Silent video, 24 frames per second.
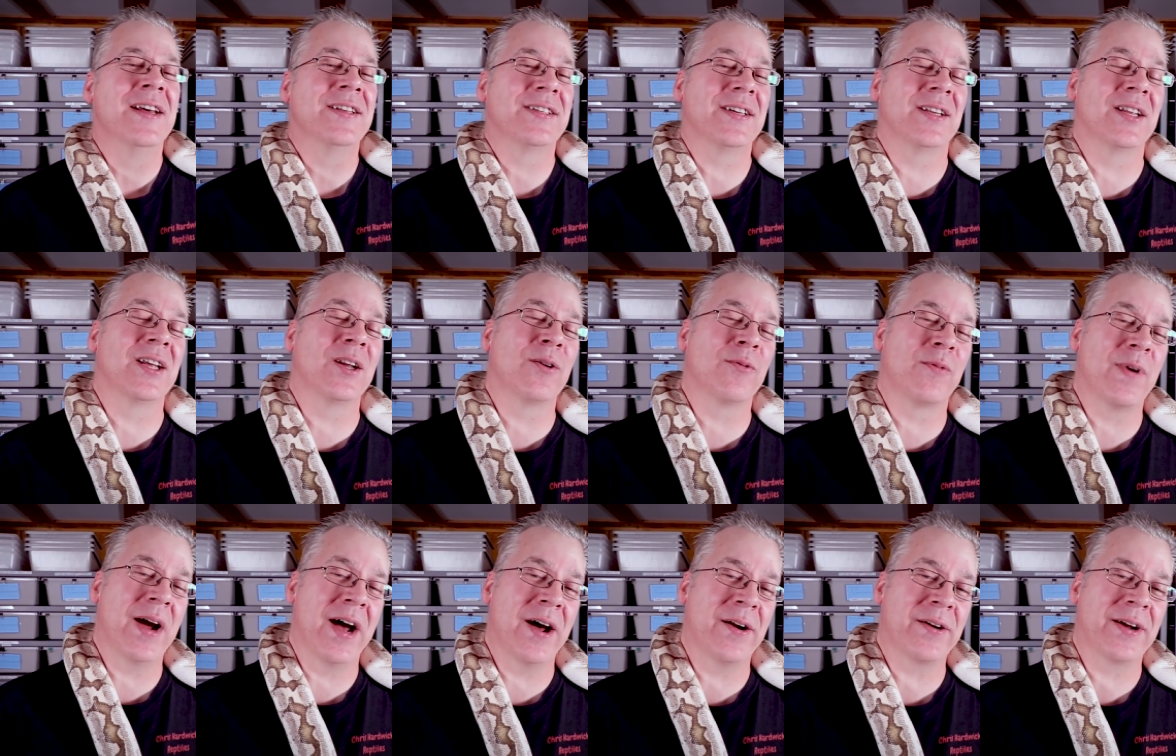It's a little
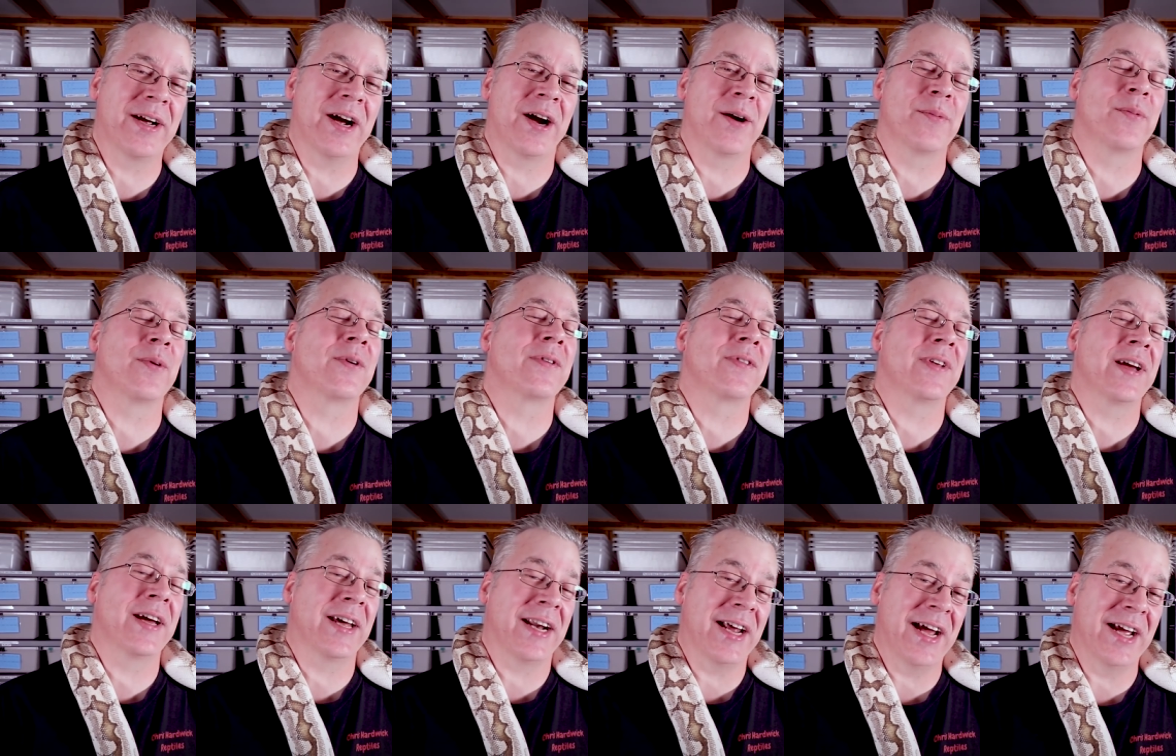round cardboard
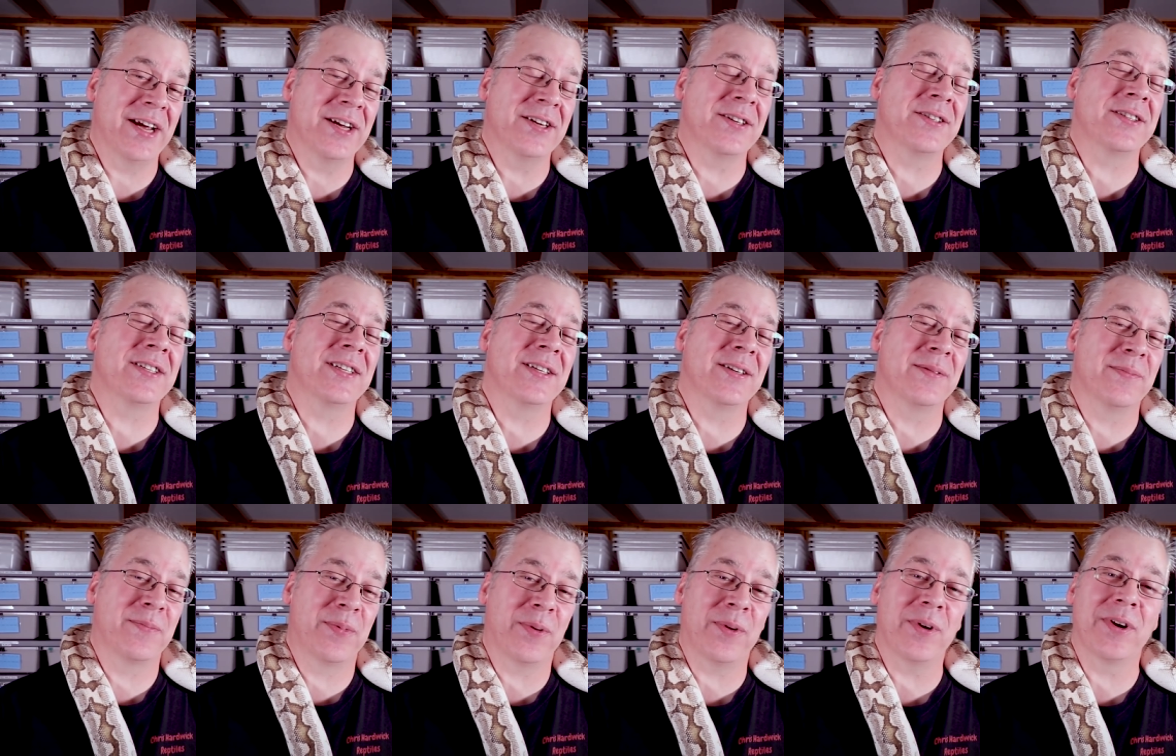thing, and I used
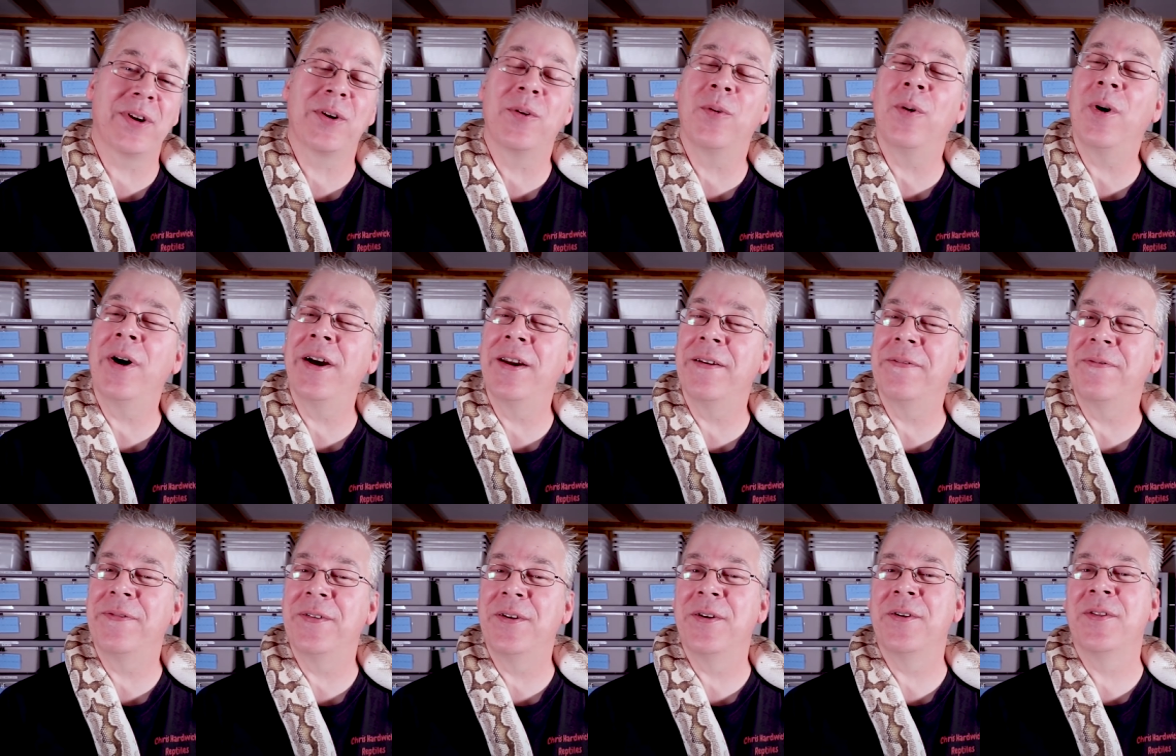to put quite
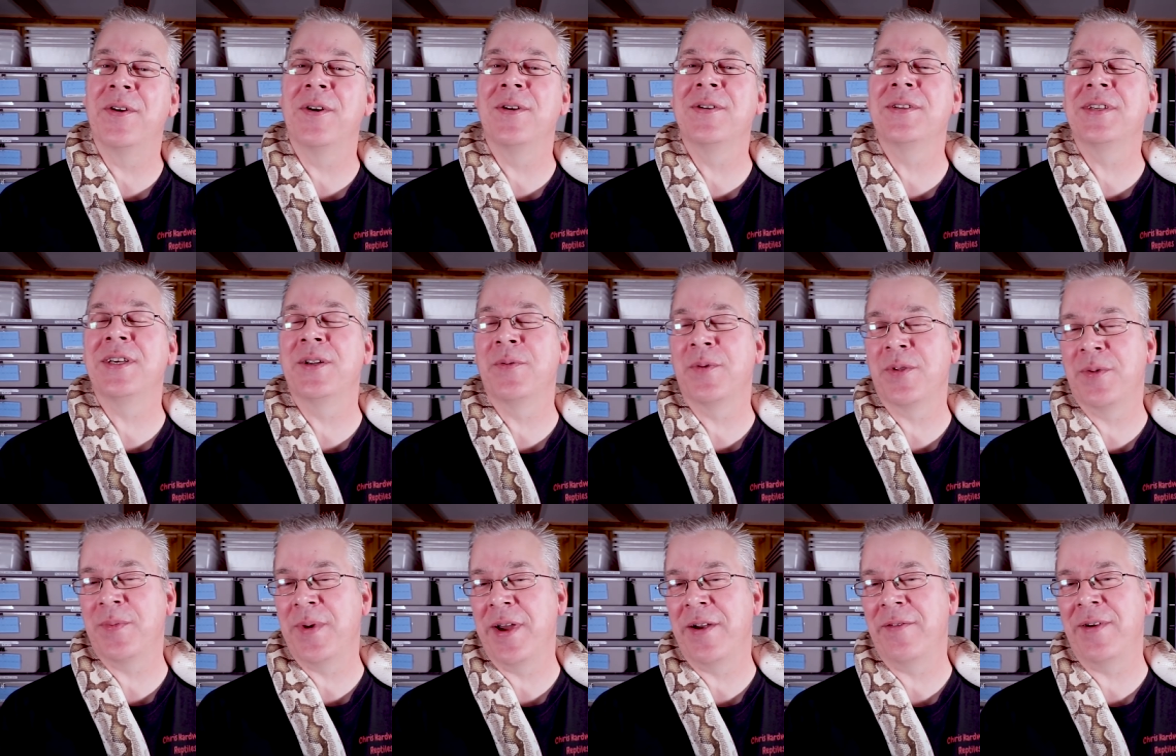a few of those in
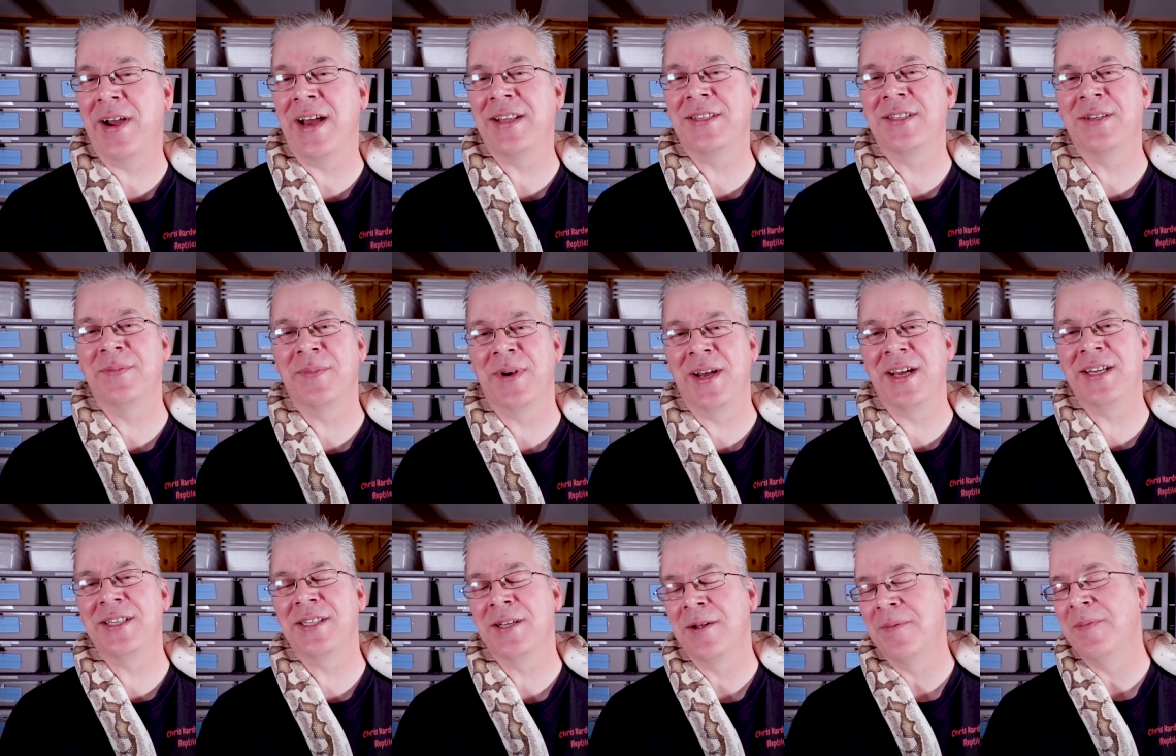with my rats and
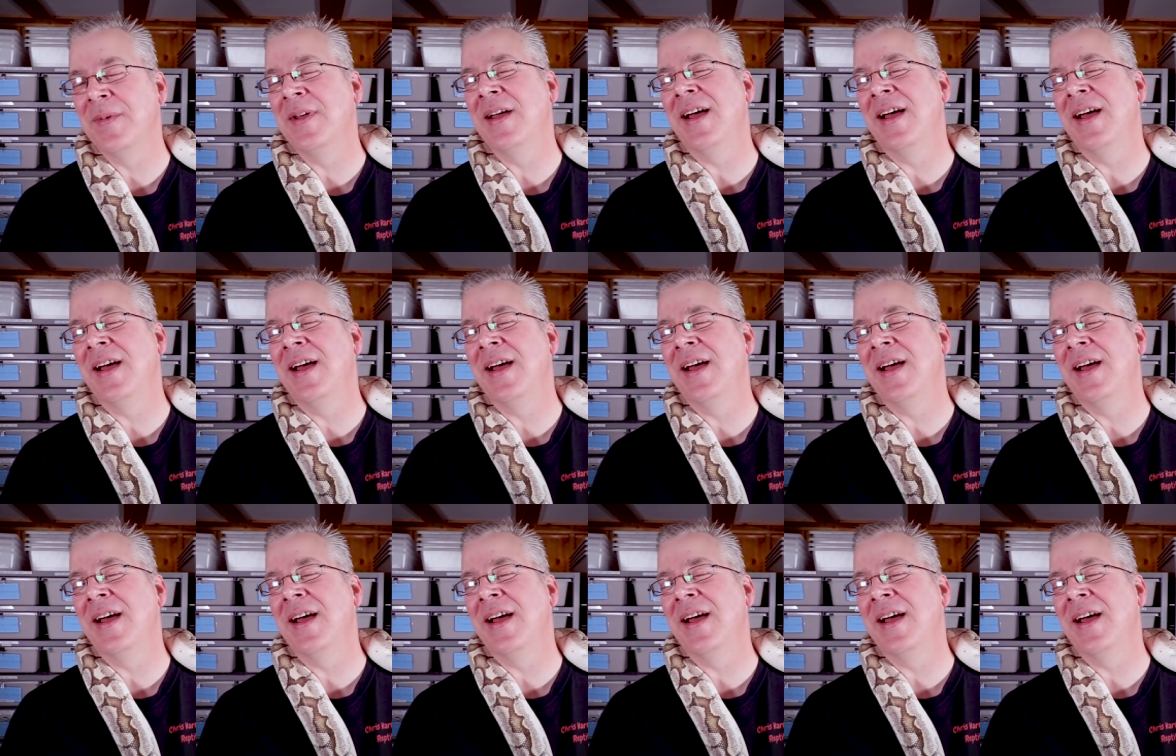mice.